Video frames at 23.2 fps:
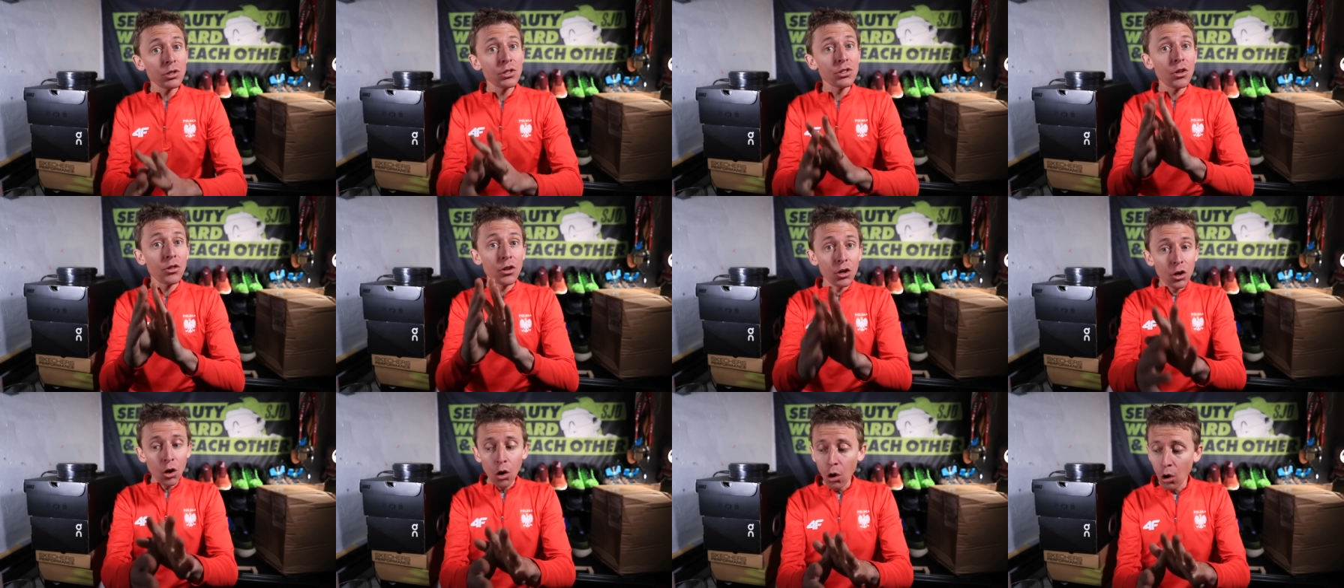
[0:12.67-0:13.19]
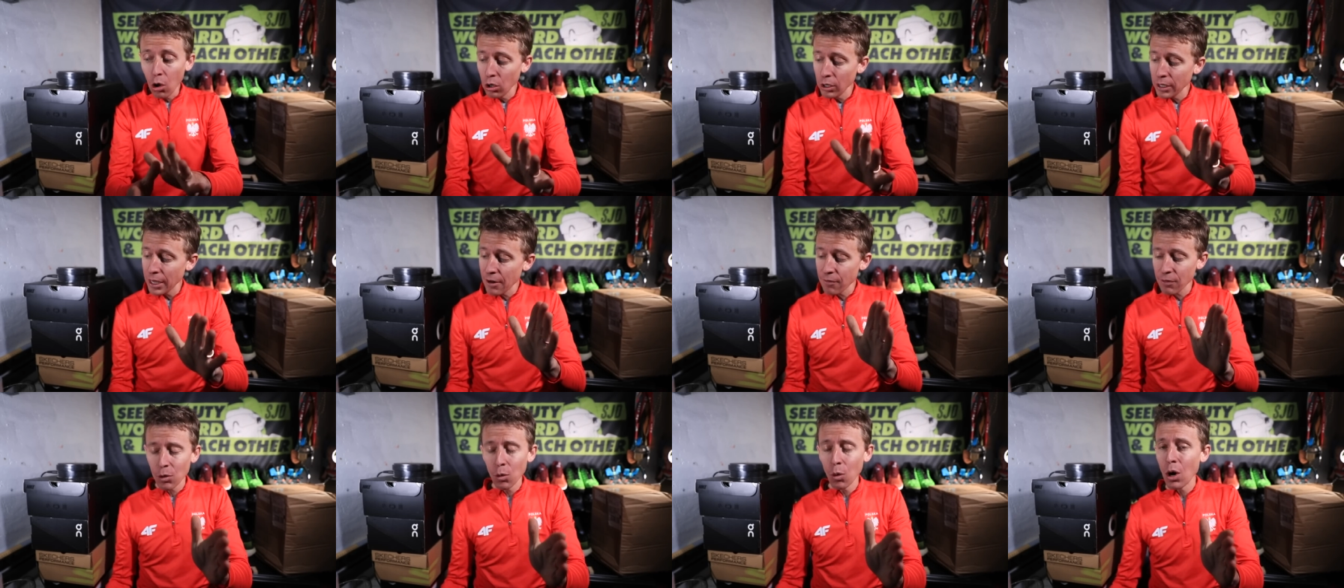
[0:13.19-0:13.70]
So the goal,
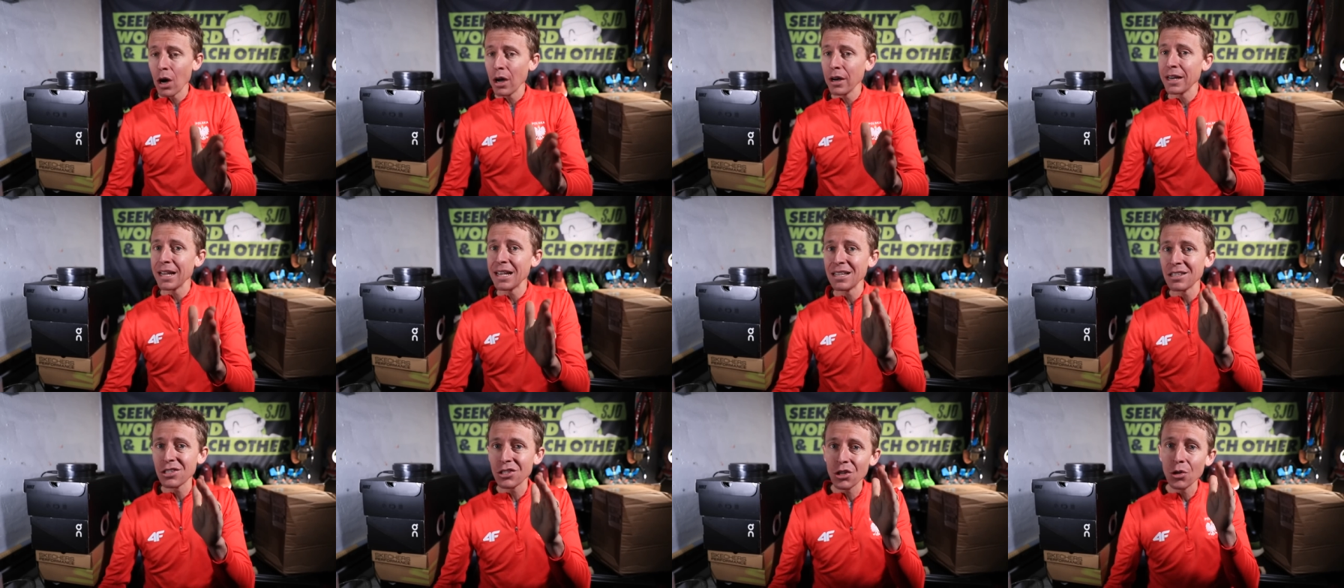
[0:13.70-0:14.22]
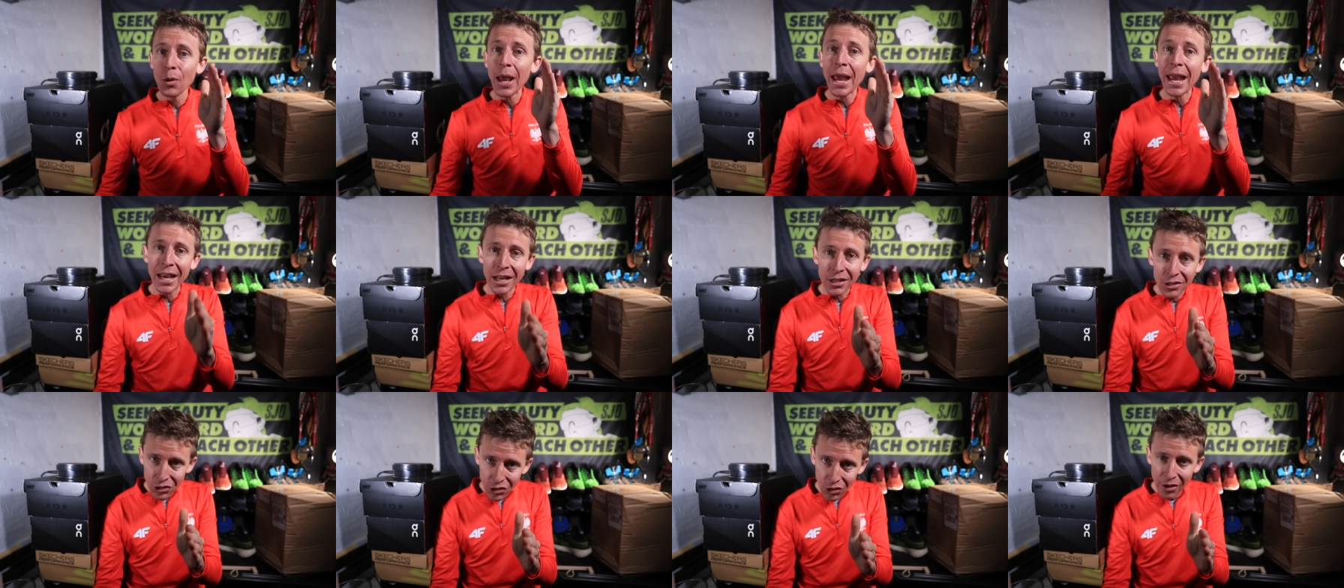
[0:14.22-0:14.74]
everyone, is to
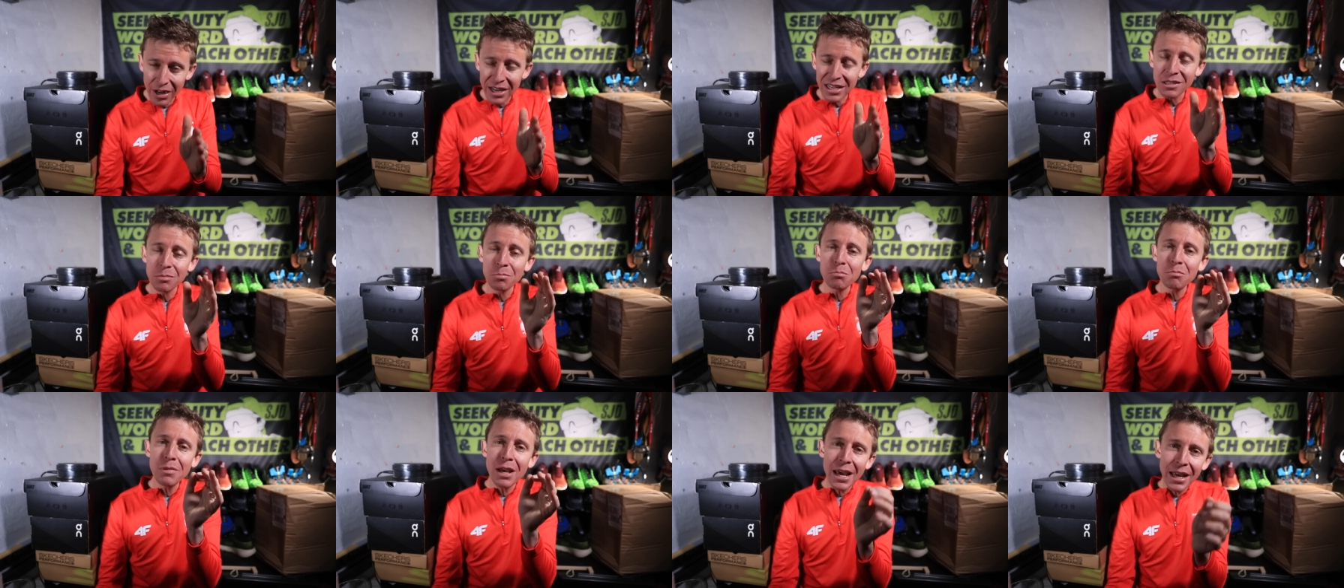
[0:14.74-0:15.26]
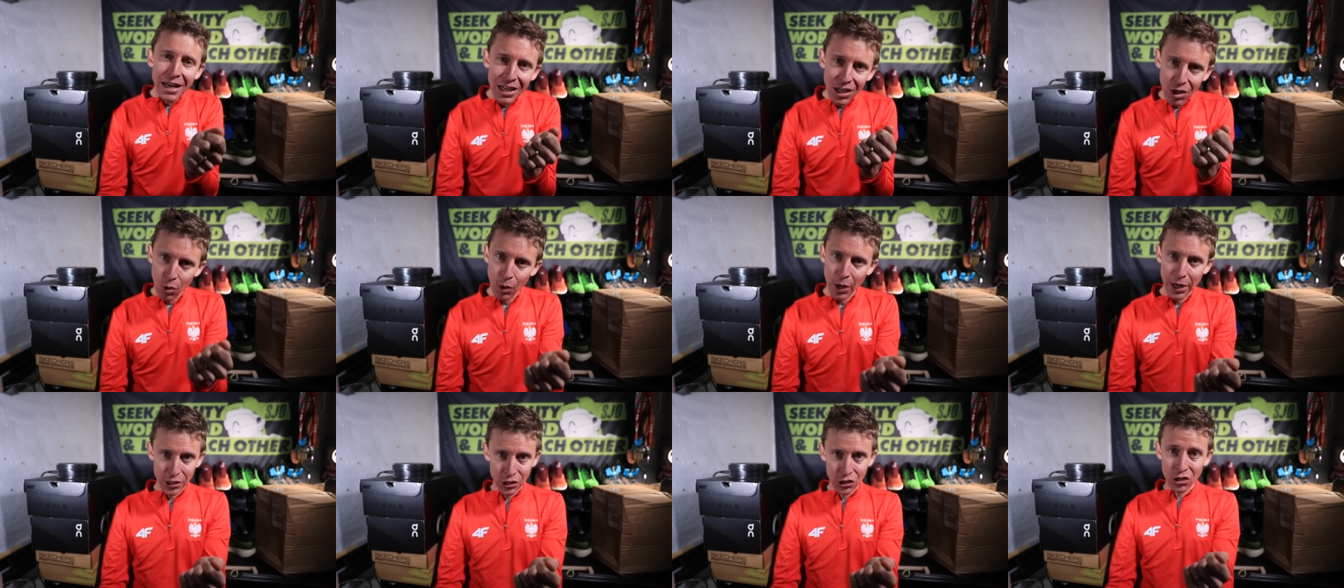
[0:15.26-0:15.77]
answer as many
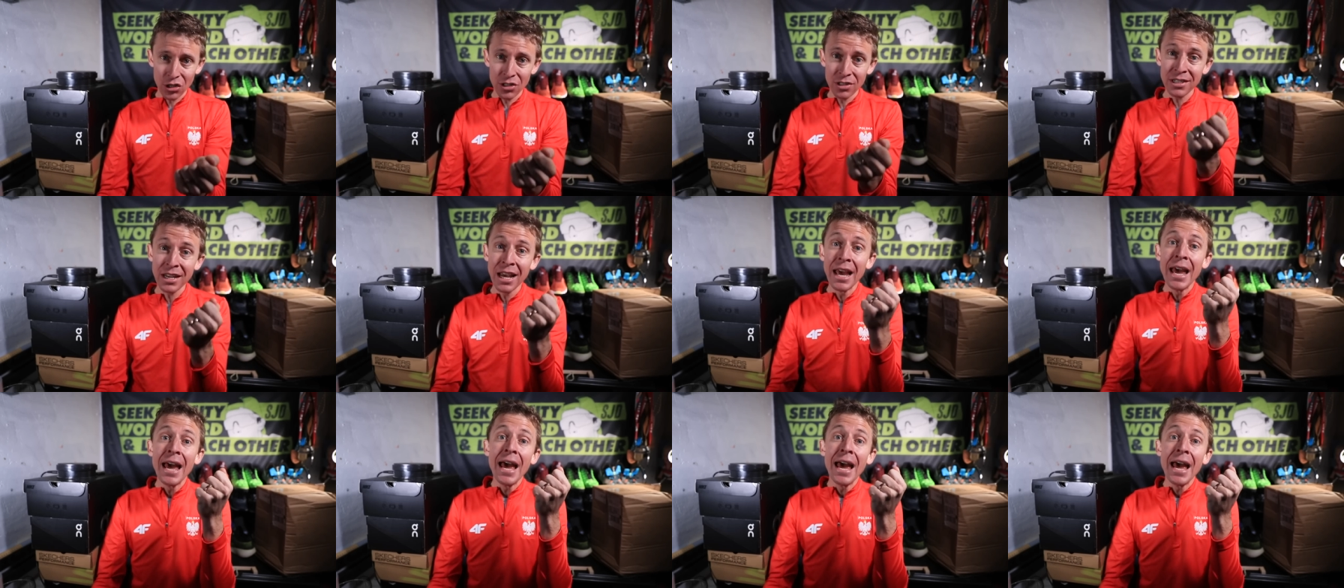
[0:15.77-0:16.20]
questions